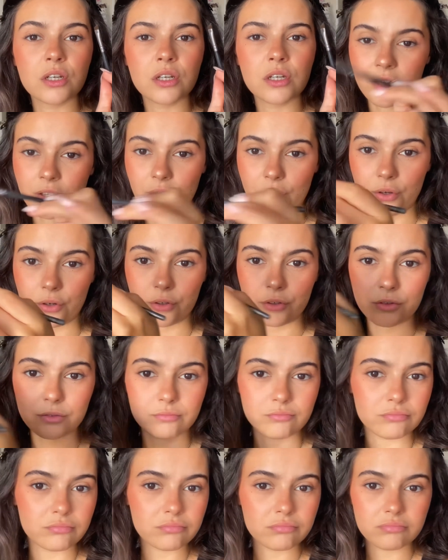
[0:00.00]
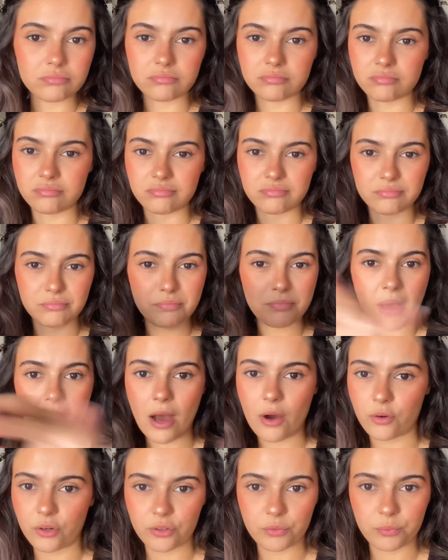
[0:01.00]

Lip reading: good powder